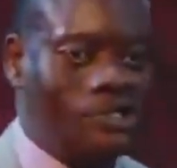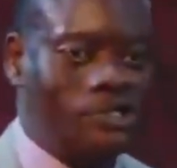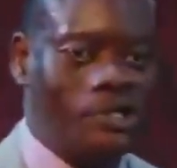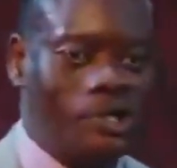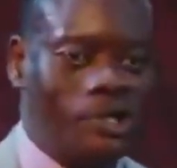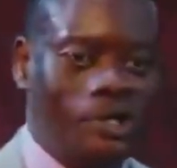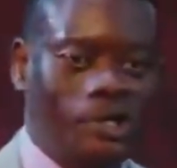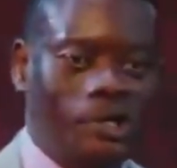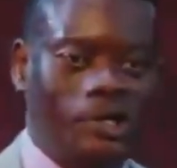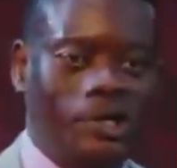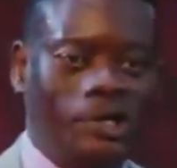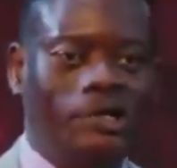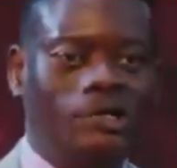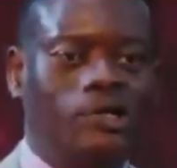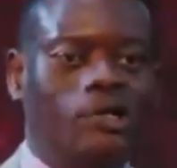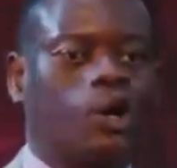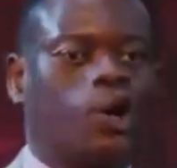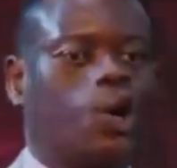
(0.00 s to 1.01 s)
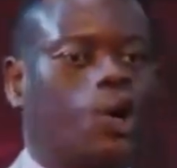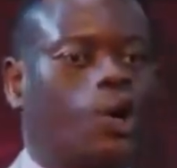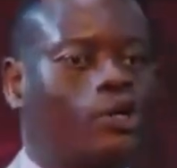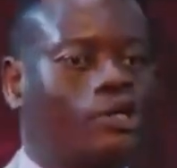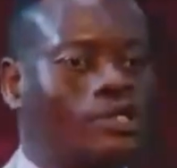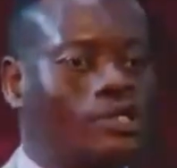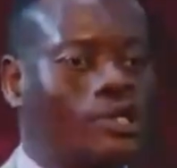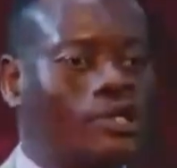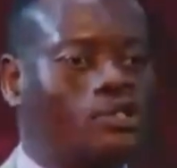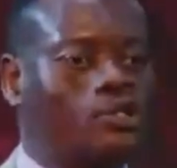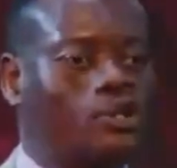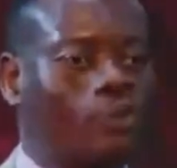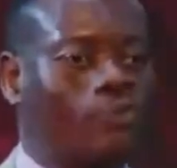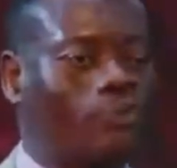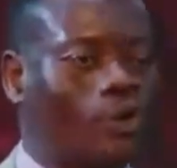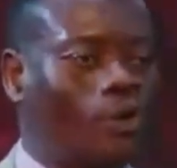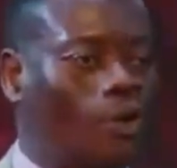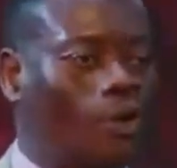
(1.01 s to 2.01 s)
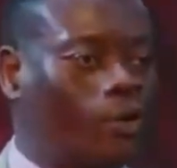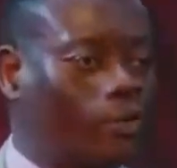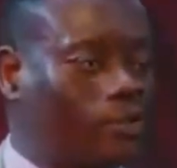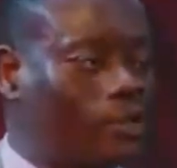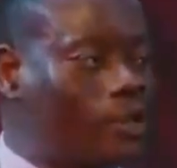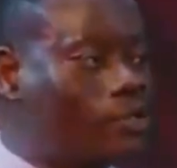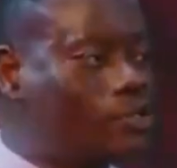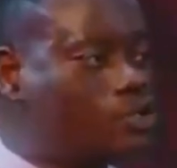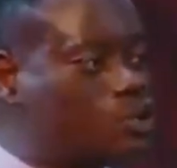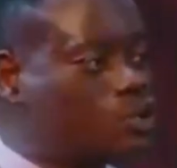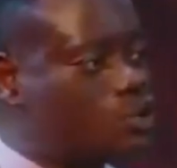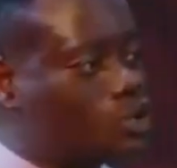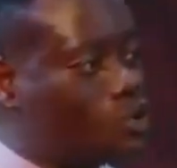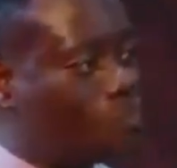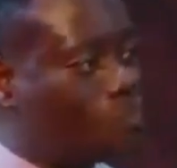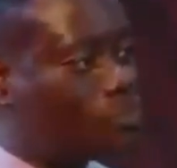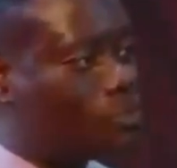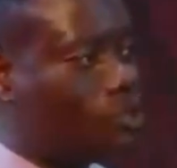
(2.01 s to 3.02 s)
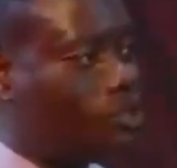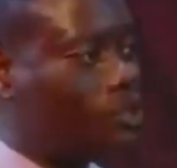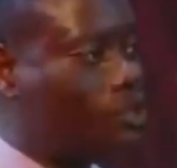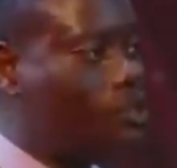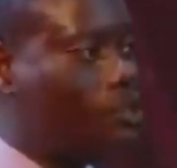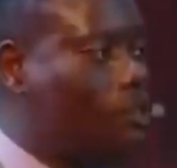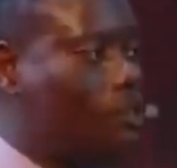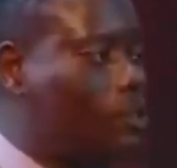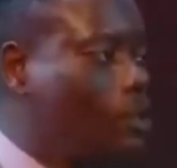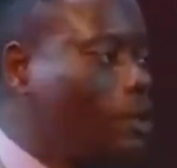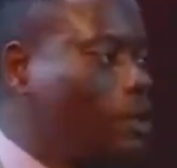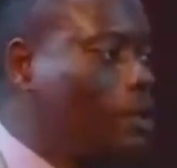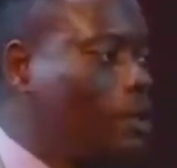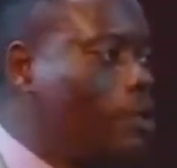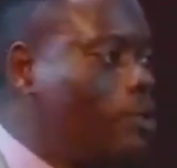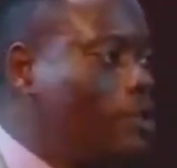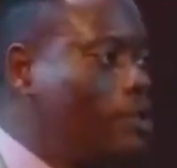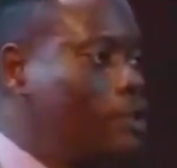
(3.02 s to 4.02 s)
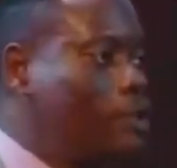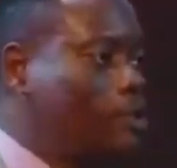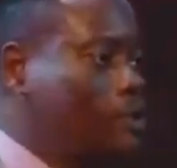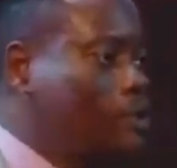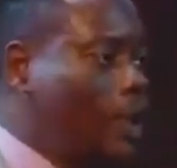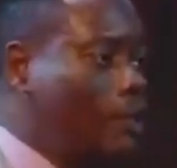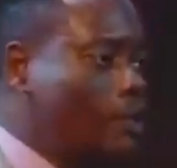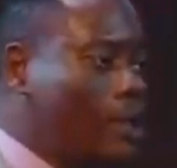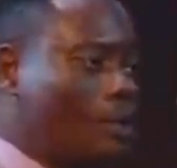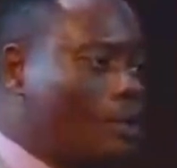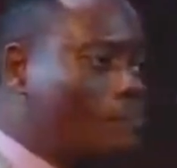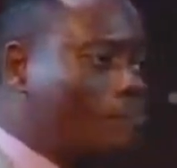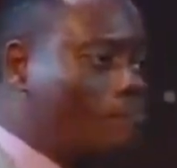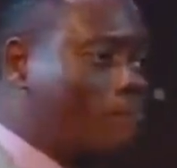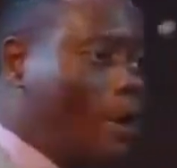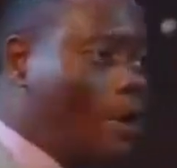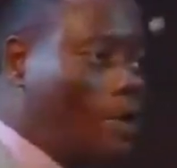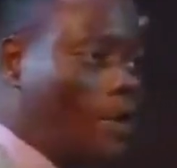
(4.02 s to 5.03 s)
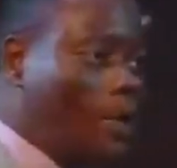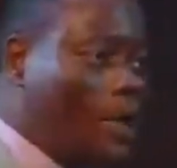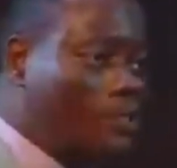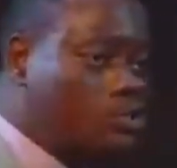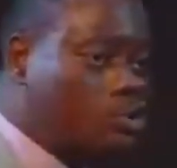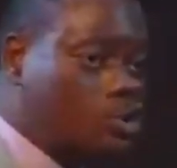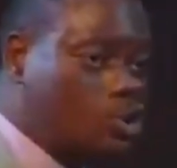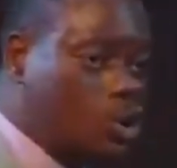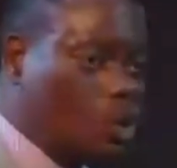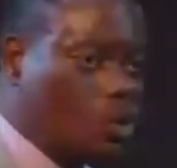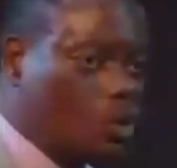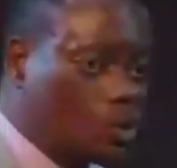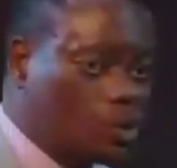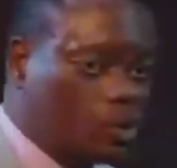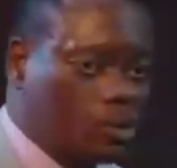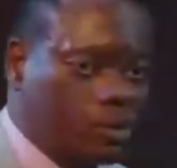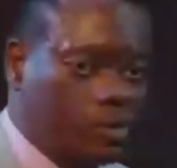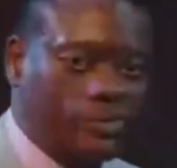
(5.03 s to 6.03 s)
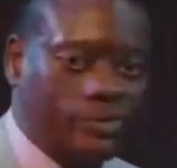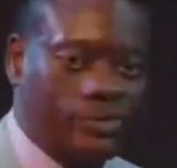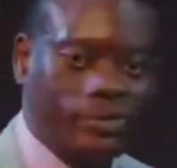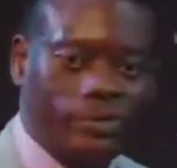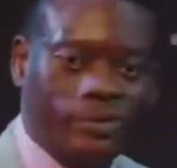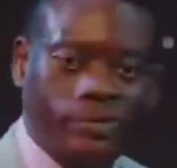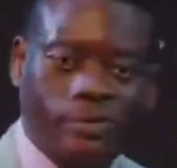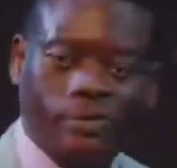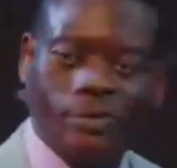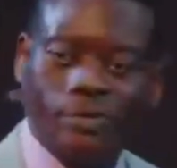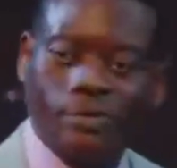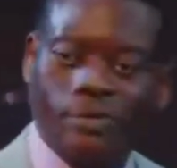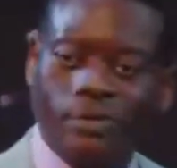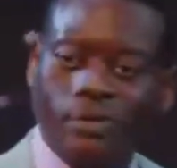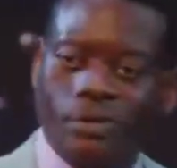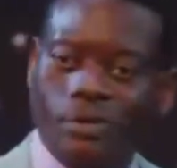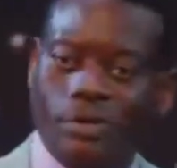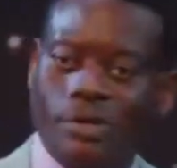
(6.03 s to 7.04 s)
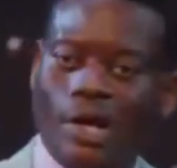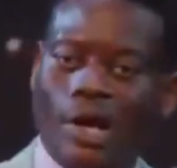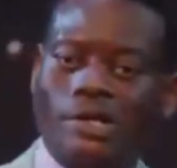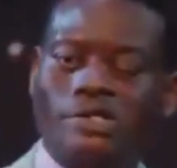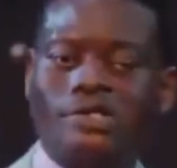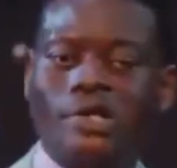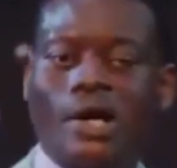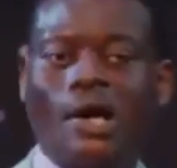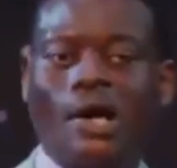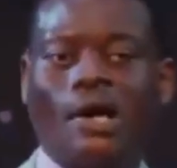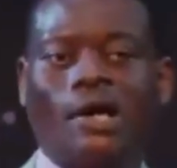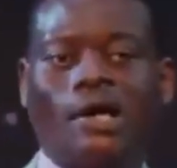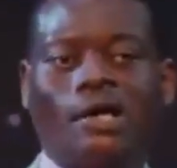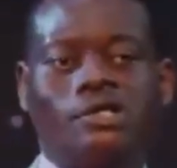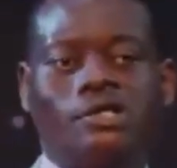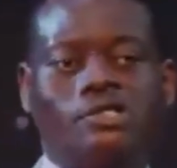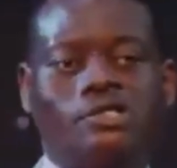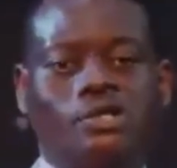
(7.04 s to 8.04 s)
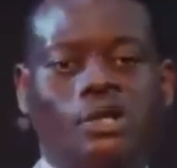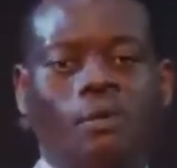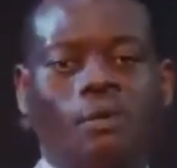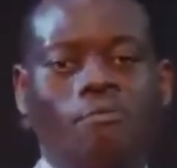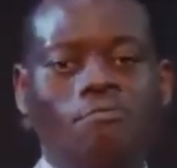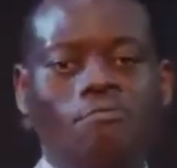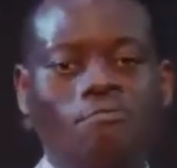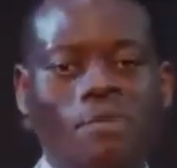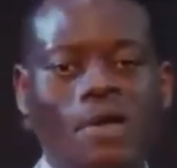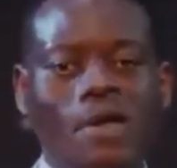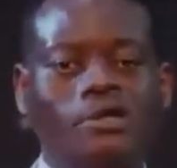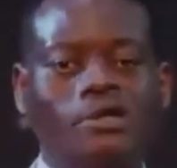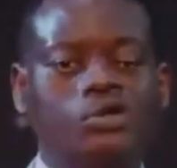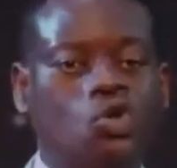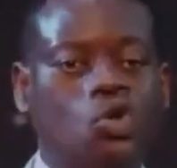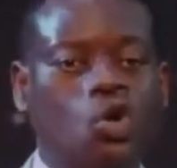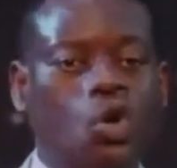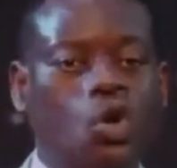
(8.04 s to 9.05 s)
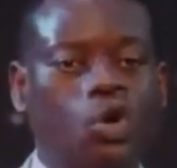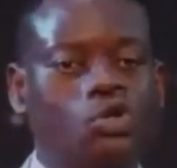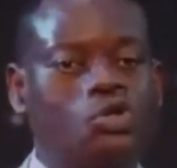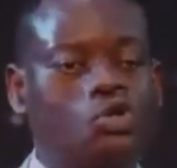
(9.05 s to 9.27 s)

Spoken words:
in the context of God. There is something that man has done that has made God to